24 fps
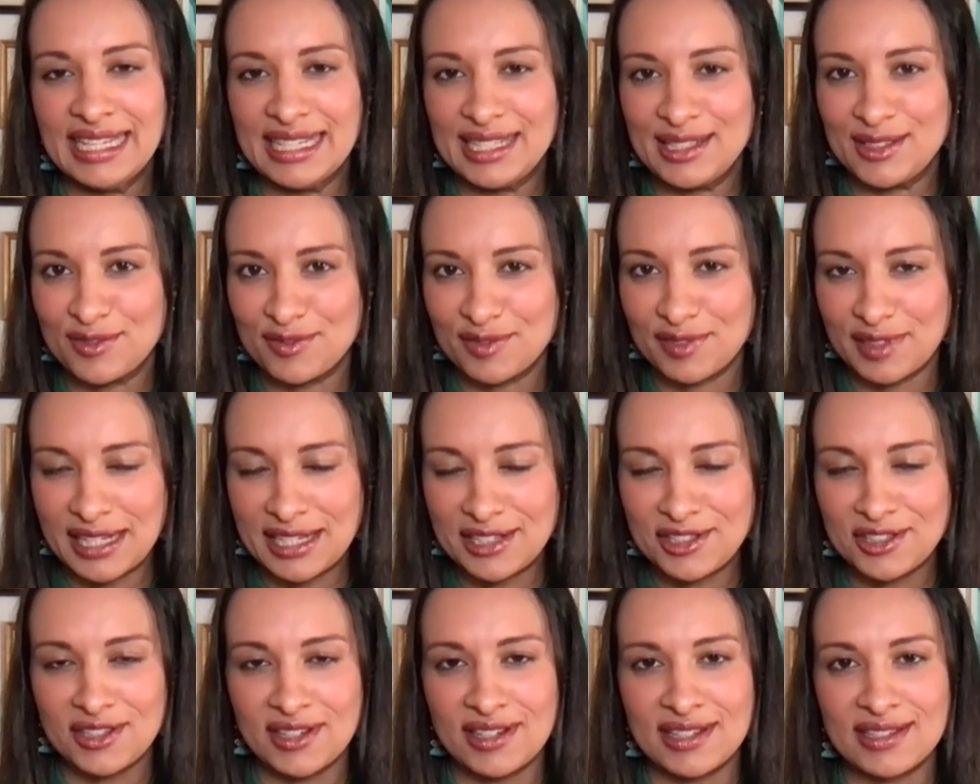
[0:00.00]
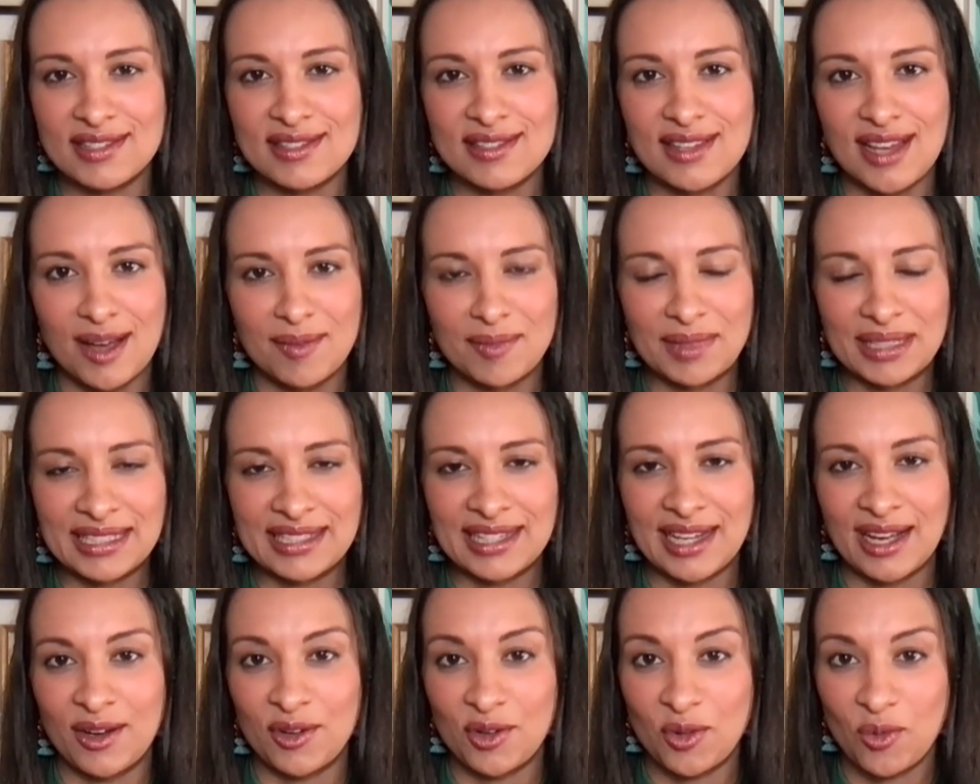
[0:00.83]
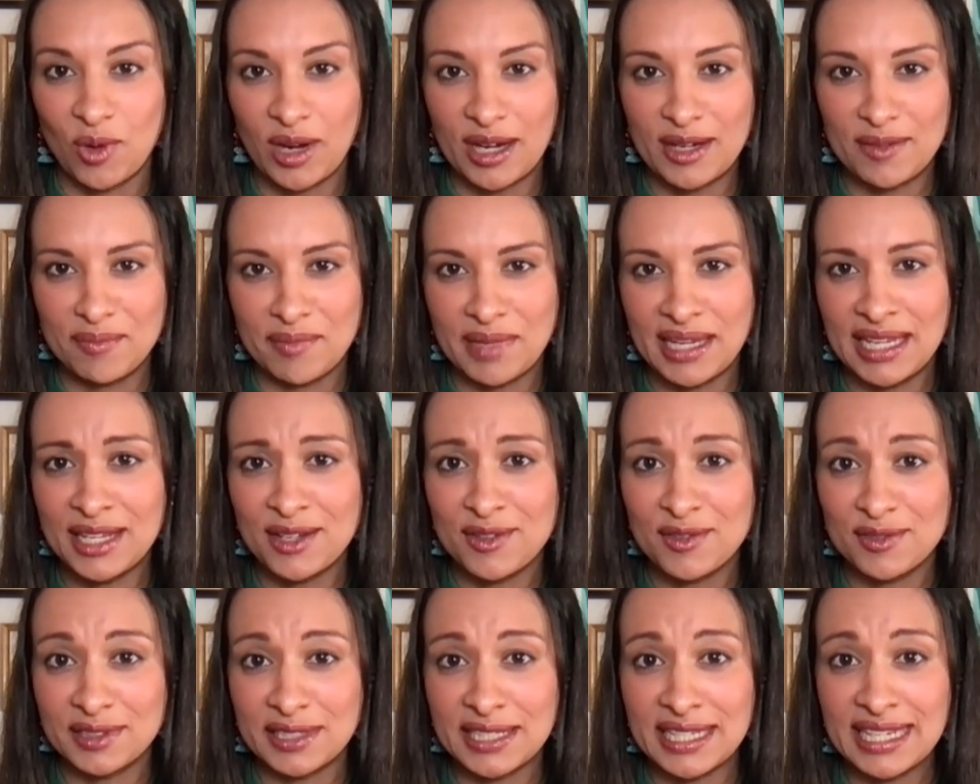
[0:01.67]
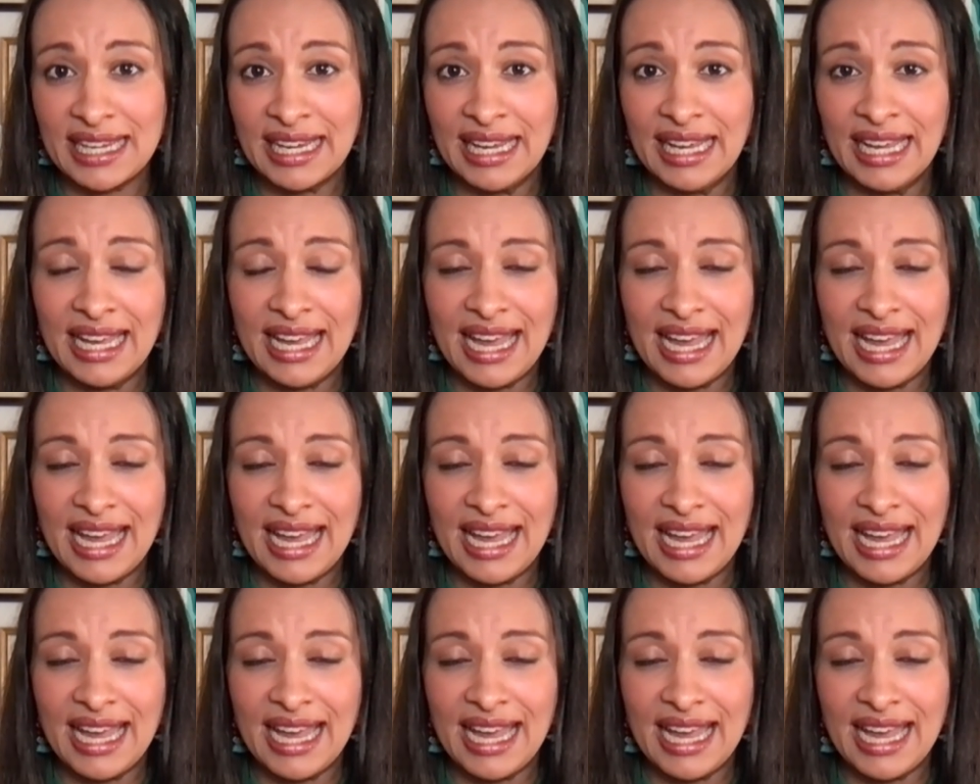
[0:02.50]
Inflation is coming down quite meaningfully,